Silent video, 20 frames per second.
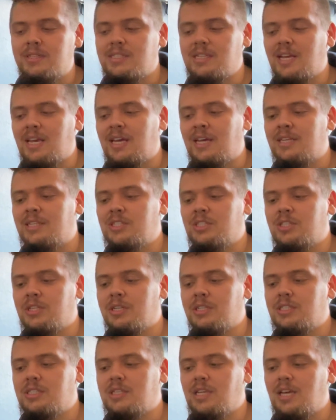is
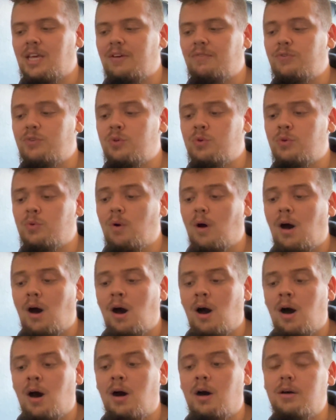that if you
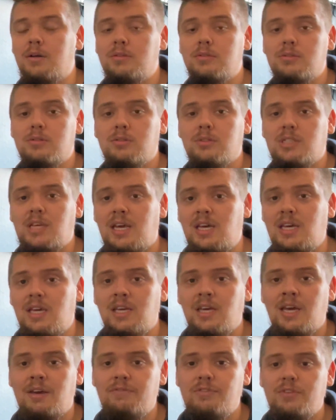are
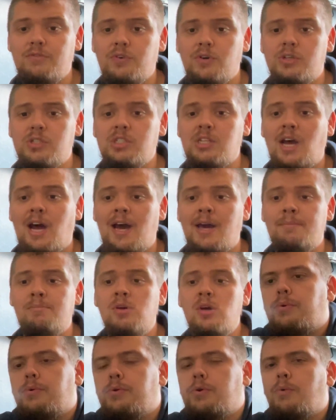taking it for the first time,
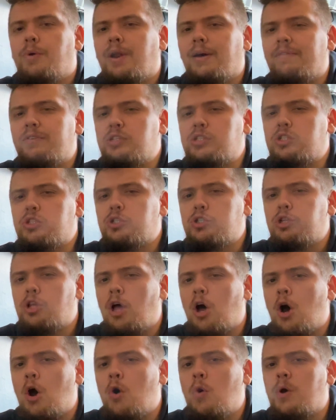you want to have a
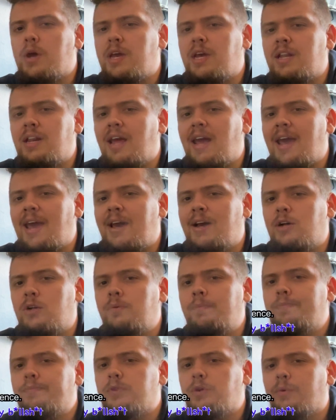slow
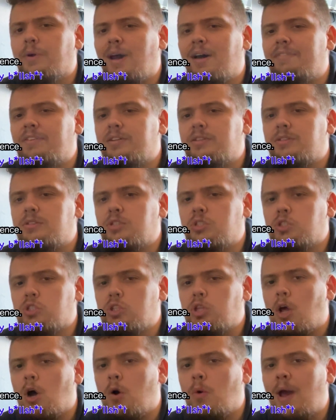inhale, you want to have a
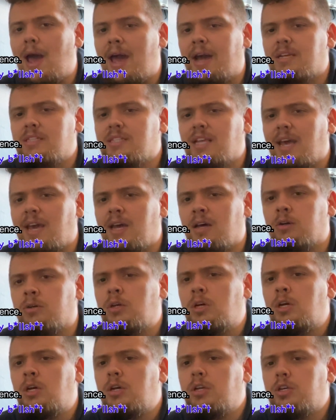slow exhale.
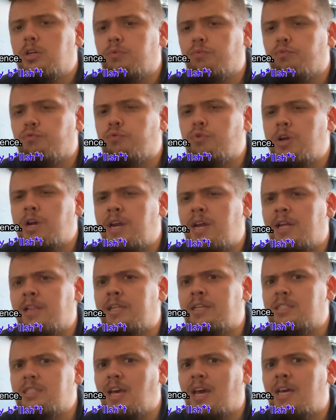You can
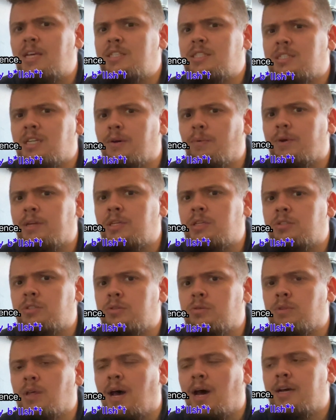really taste it when you
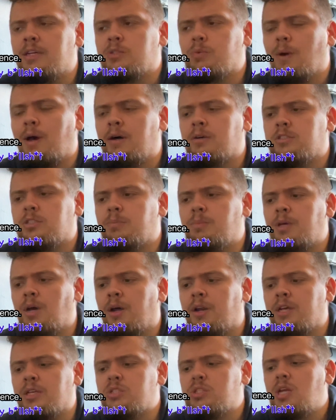do that as well, to be
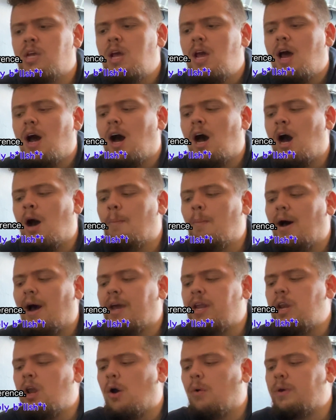honest.
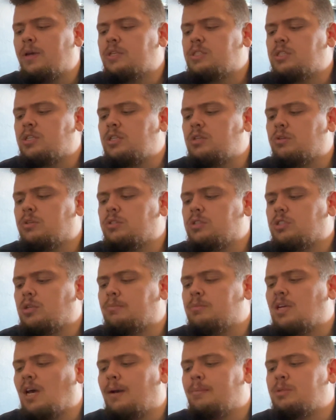I noticed that you can
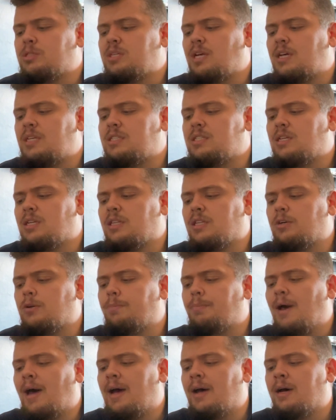sometimes taste it a little
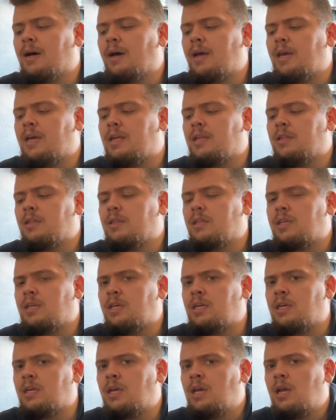better in
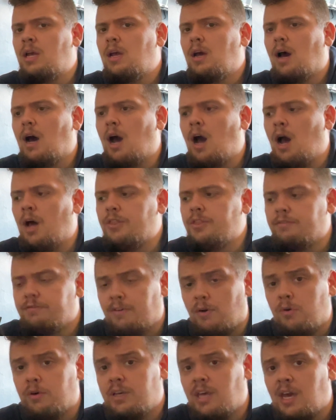the
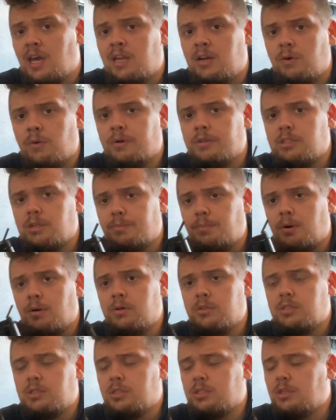Volcano as
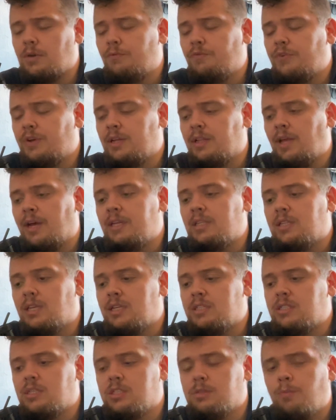opposed to something like
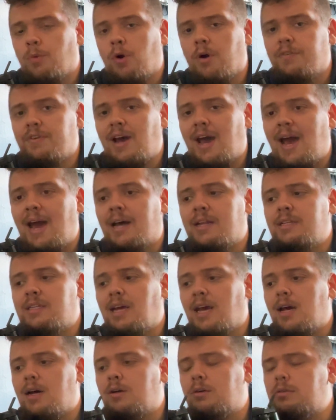this that's more of a
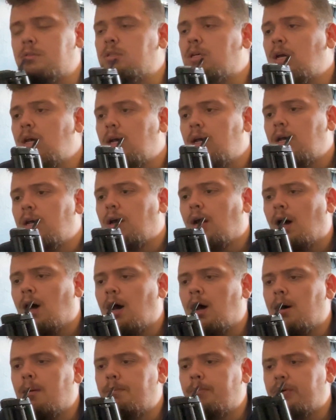handheld.
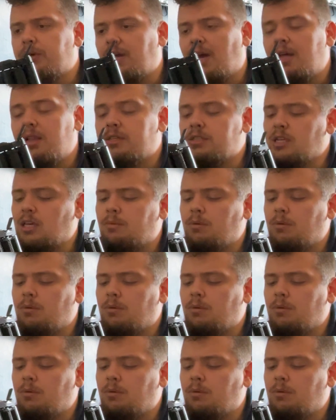But yeah, let's keep